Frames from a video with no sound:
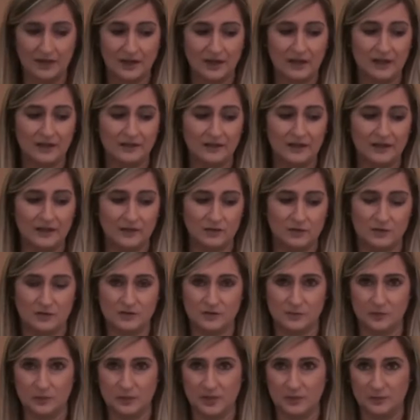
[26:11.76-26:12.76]
And then
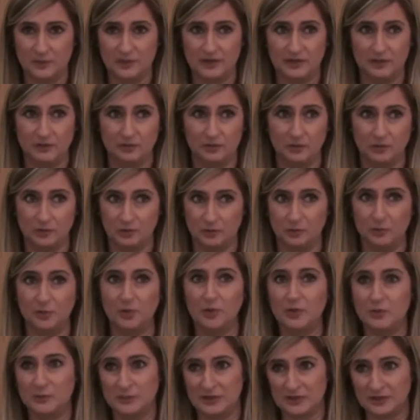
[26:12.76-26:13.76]
also people that are
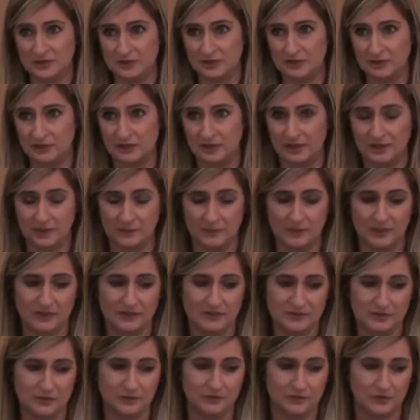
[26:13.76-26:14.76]
unemployment,
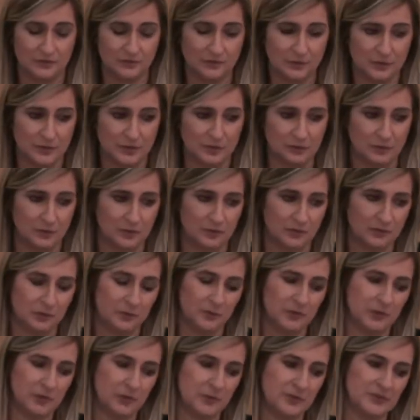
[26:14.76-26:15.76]
and suffering from
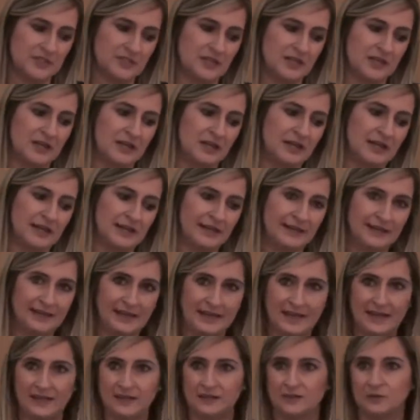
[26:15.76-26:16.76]
unemployment.
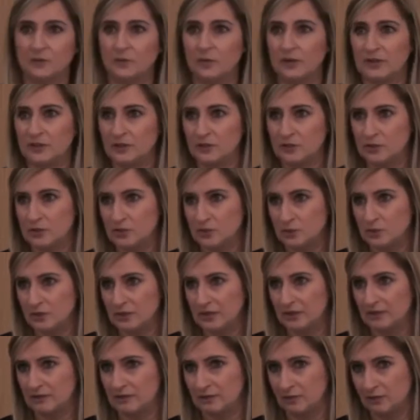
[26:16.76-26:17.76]
Again, when you don't
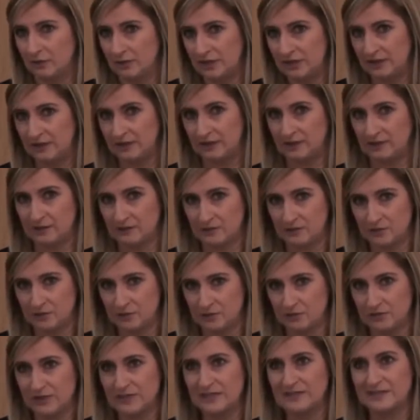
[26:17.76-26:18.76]
have a really kind of
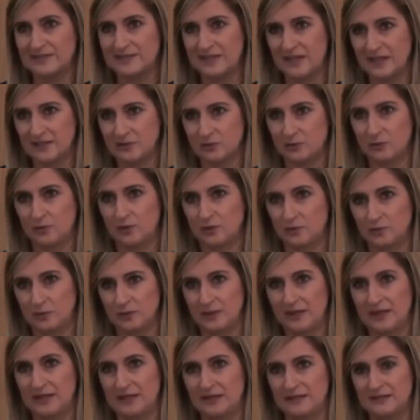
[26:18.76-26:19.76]
strict schedule in
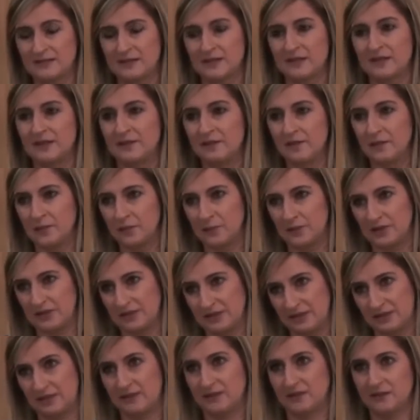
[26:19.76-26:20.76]
place, the
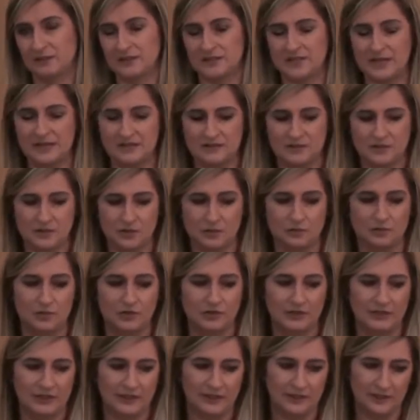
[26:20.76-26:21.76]
body clock tends to
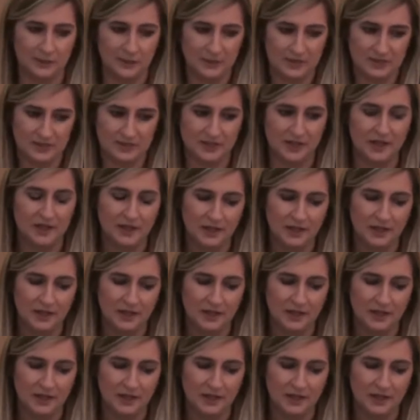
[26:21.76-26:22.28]
run a little bit.